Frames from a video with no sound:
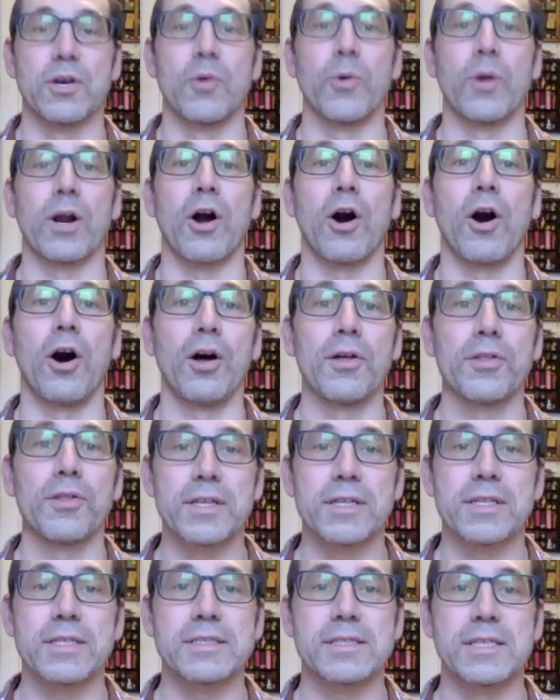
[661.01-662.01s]
where all the
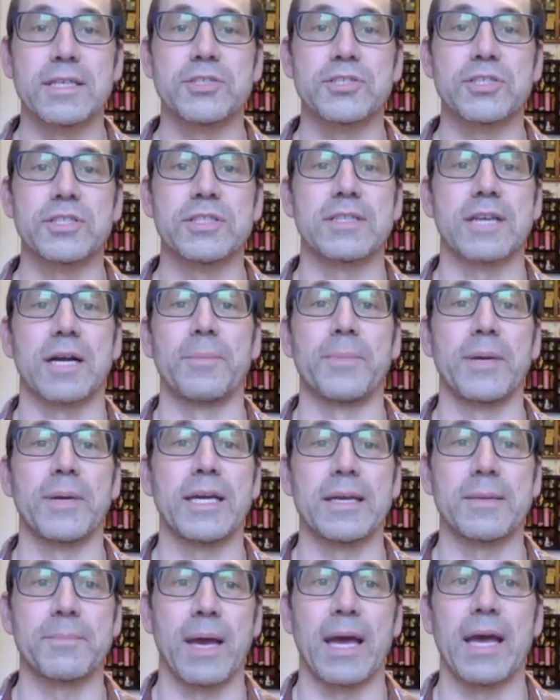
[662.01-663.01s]
decisions are
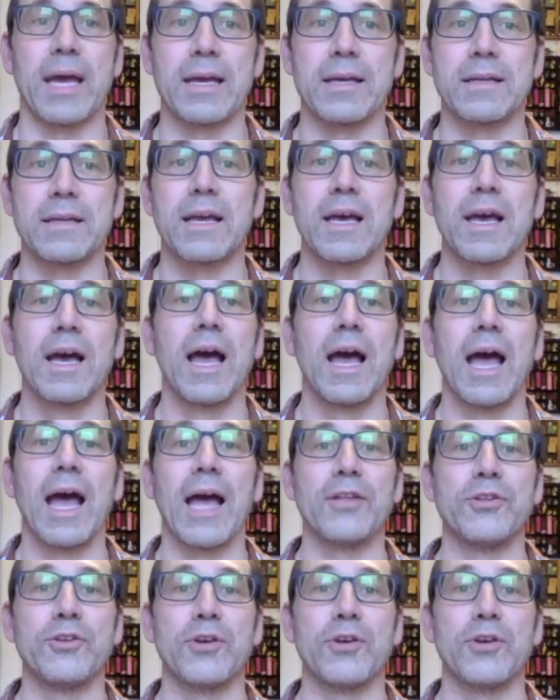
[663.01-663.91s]
being made and